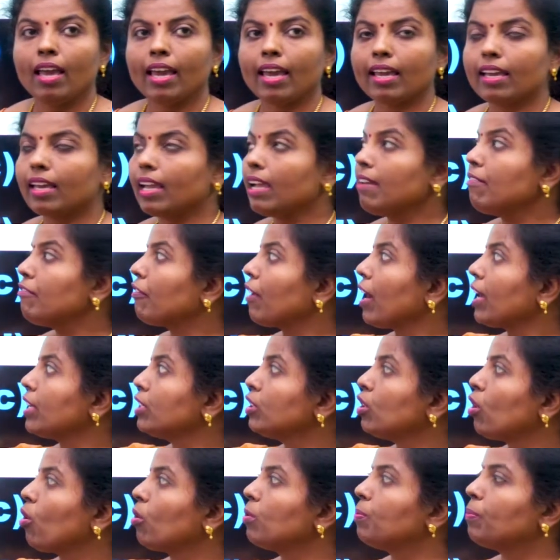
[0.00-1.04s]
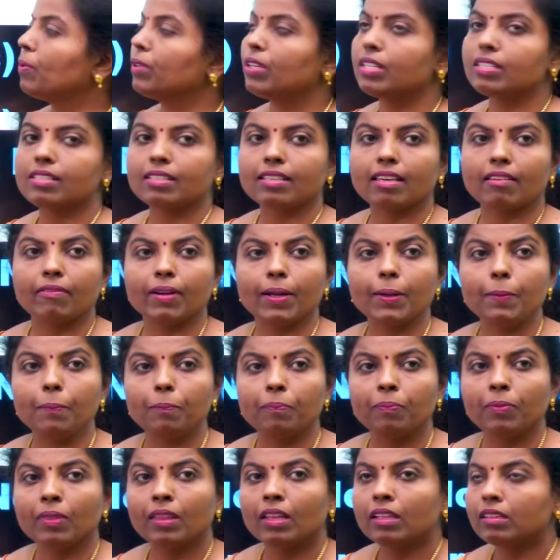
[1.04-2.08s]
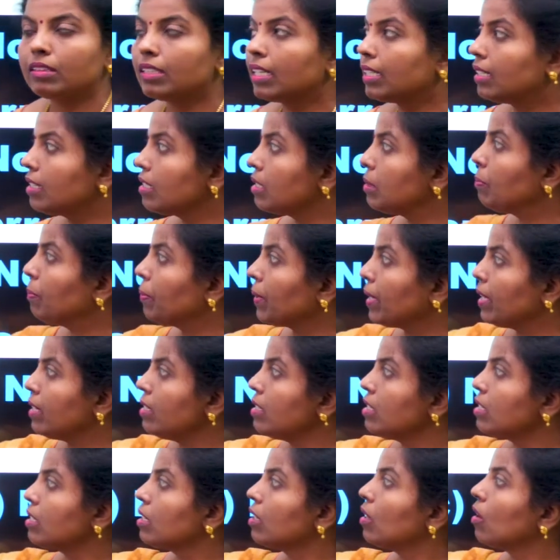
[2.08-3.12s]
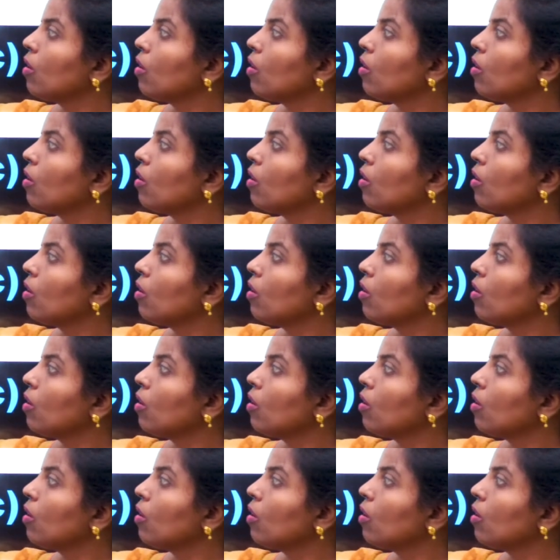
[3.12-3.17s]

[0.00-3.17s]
Again, find the output is given, that is print